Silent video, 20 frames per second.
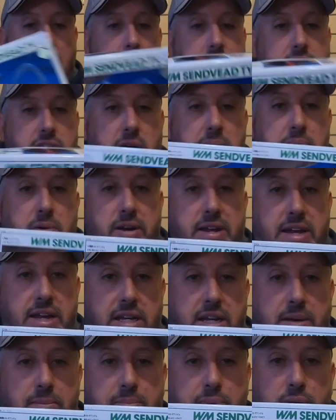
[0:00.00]
So I'll probably
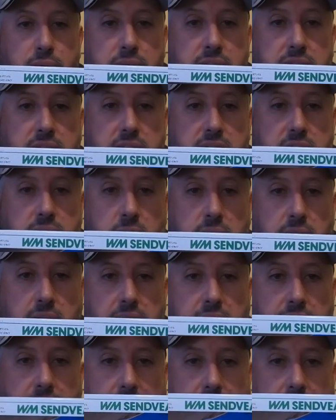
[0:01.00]
end up building this one